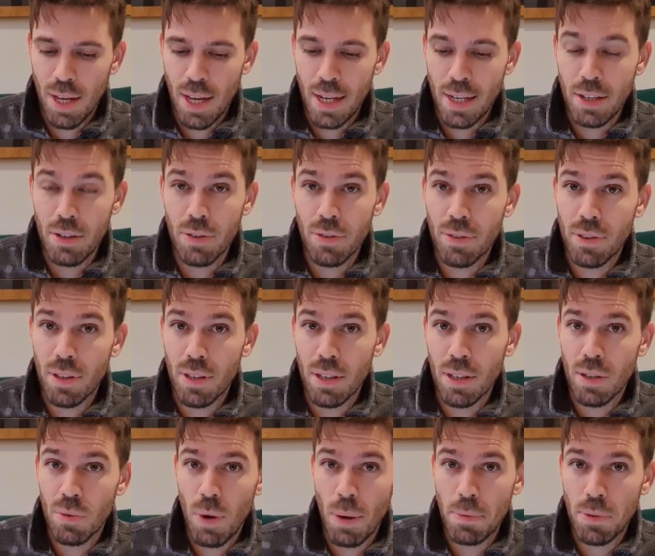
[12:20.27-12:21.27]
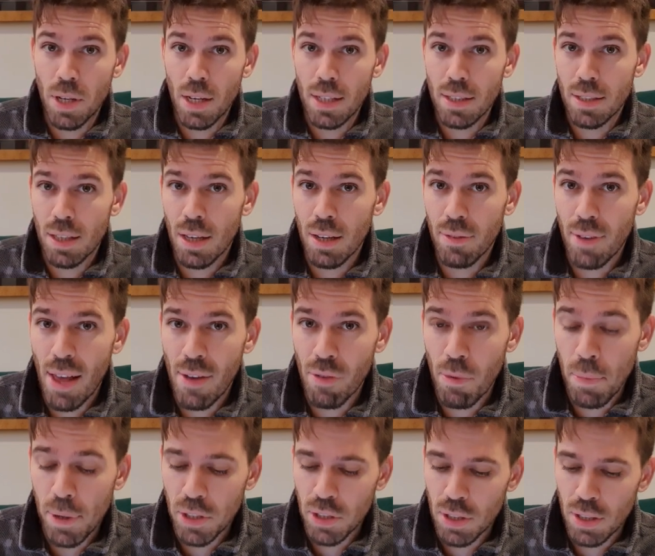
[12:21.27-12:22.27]
any of the websites that I've ever
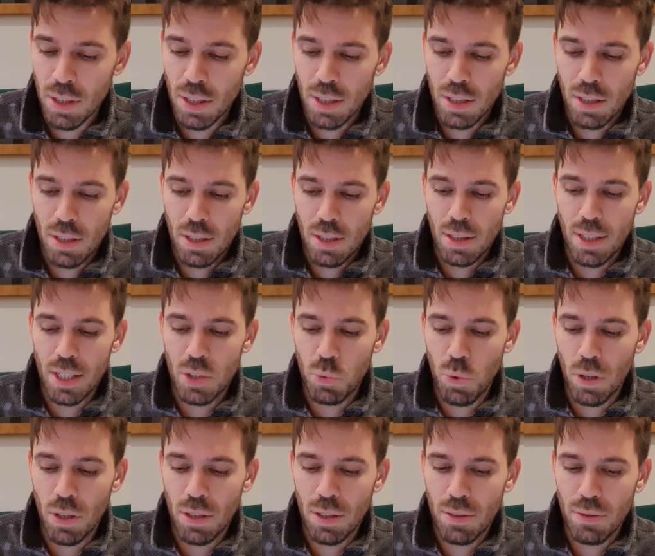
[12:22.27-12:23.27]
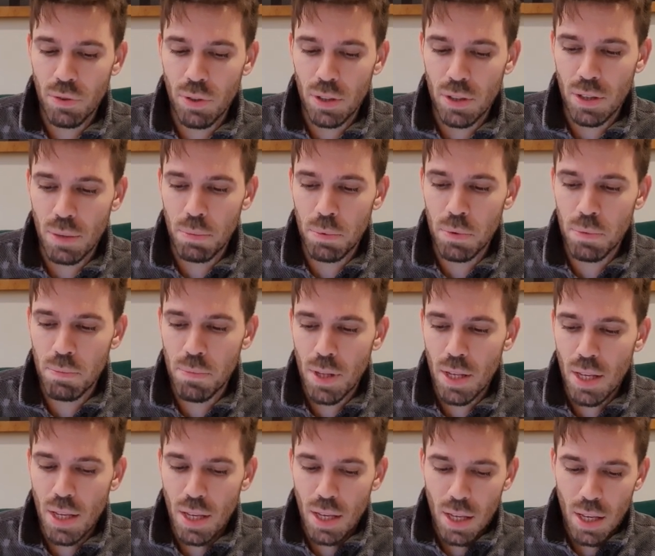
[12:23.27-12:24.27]
mentioned. This one, for example.
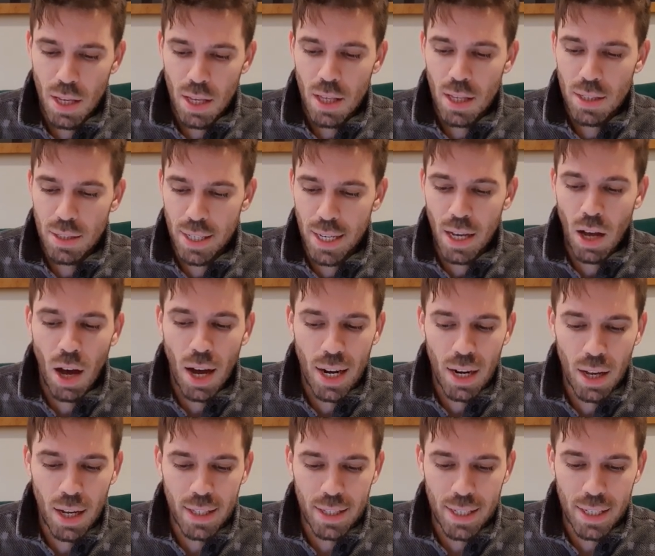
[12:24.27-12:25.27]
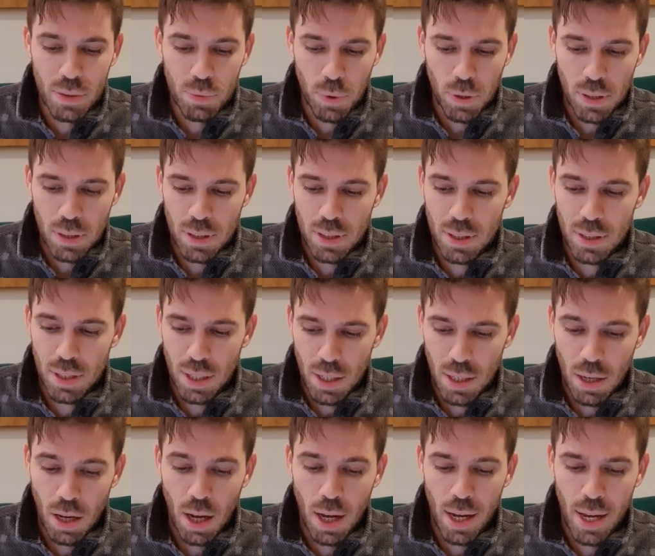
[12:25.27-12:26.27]
See, I like these ones.
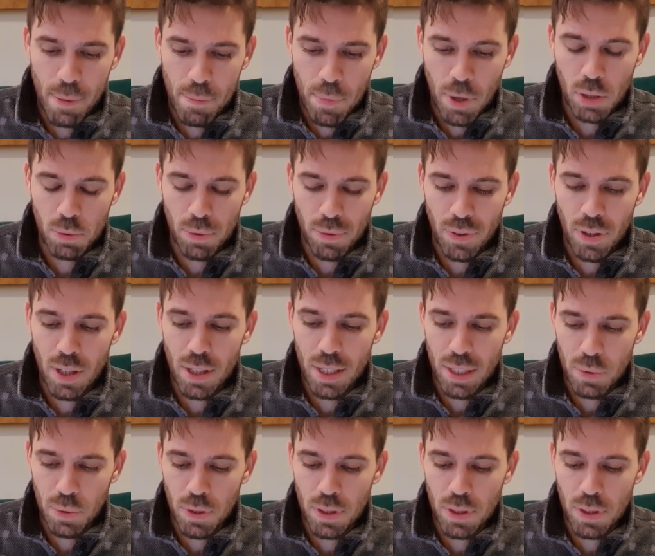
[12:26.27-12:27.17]
I much prefer these